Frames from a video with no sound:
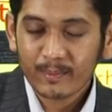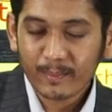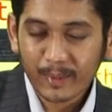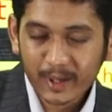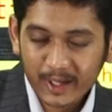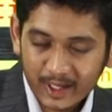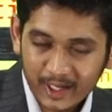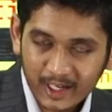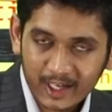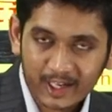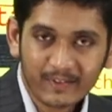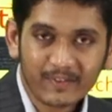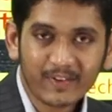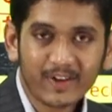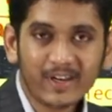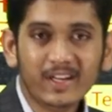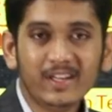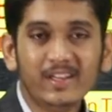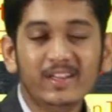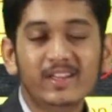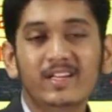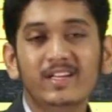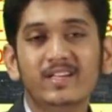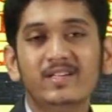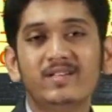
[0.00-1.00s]
But even
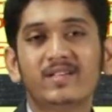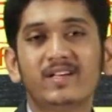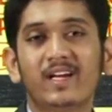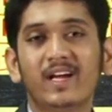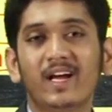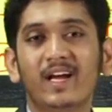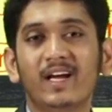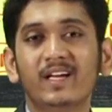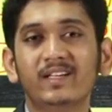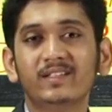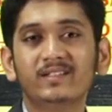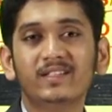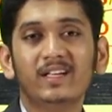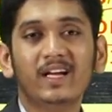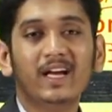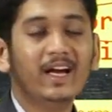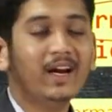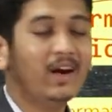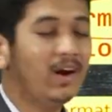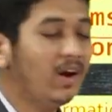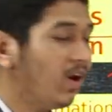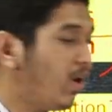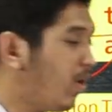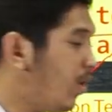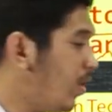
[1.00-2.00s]
in this case, a
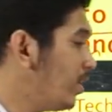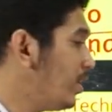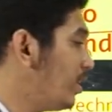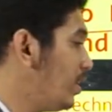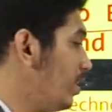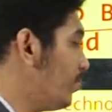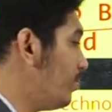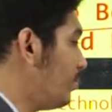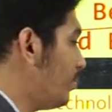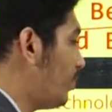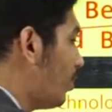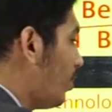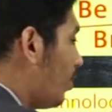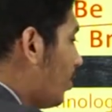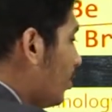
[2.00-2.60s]
lot number